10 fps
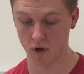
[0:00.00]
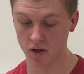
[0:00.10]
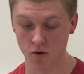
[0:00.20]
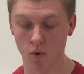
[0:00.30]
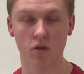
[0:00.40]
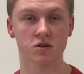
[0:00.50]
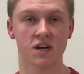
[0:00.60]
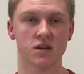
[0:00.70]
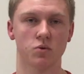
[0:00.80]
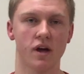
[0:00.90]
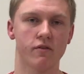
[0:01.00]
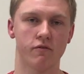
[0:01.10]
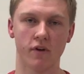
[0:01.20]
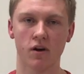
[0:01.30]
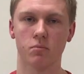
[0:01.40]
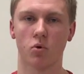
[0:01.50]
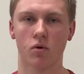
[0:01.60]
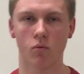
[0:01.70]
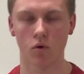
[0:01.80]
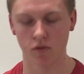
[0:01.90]
either one of those guys will have a very
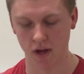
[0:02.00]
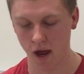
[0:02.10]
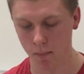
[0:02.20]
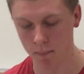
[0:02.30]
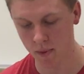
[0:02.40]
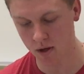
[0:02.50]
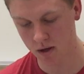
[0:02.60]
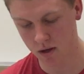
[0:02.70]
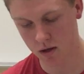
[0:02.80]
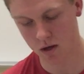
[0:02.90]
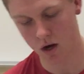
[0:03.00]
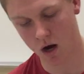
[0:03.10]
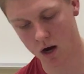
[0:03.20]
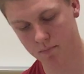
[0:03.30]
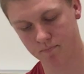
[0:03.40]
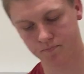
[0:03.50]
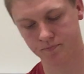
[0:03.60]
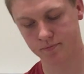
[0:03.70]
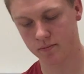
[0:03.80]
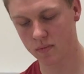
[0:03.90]
important role in the game.
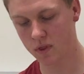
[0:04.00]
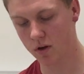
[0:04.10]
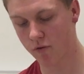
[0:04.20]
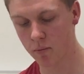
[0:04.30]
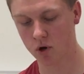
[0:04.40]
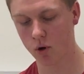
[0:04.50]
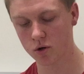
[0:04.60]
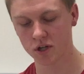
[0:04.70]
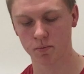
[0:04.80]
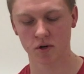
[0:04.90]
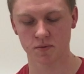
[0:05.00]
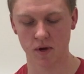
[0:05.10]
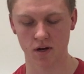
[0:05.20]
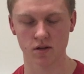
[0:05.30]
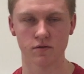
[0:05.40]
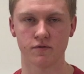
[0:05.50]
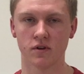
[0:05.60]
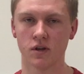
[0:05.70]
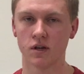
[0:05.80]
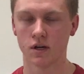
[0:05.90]
From the coaching perspective,
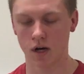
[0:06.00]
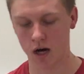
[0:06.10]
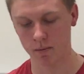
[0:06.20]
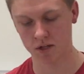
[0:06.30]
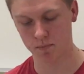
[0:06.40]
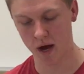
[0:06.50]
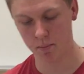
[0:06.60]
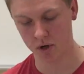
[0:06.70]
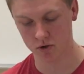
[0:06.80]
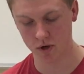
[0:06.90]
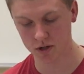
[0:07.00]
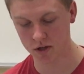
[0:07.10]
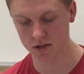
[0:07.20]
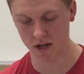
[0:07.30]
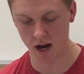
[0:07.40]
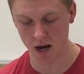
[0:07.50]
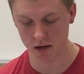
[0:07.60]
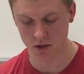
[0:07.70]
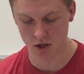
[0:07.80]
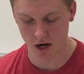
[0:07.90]
it's Matt Patricia's
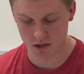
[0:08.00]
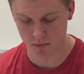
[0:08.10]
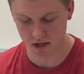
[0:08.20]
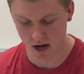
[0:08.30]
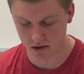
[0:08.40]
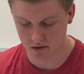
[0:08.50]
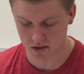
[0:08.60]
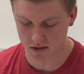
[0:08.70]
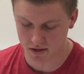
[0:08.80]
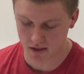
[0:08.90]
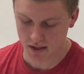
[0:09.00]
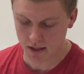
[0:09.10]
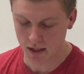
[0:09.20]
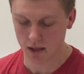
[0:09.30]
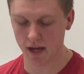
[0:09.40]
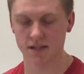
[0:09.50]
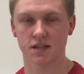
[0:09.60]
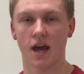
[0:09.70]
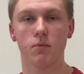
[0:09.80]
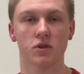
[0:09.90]
and Josh McDaniels'
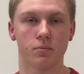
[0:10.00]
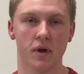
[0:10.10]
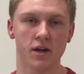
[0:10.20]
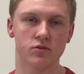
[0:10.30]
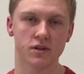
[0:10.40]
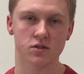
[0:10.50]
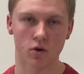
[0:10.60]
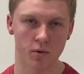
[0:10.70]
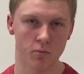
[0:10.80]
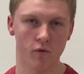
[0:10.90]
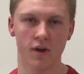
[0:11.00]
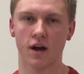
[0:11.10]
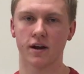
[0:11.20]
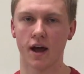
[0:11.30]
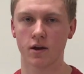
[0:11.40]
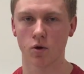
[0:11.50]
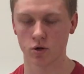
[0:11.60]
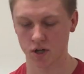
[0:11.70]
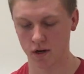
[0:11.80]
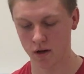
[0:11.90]
last game with the Patriots. They'll be moving on to head
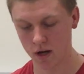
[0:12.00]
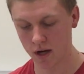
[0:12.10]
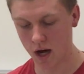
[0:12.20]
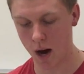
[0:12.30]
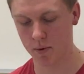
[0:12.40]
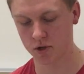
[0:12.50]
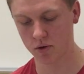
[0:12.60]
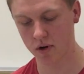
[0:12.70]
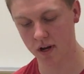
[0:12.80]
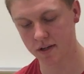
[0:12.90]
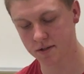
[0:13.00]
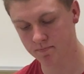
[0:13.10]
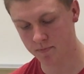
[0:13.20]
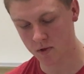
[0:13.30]
coaching opportunities.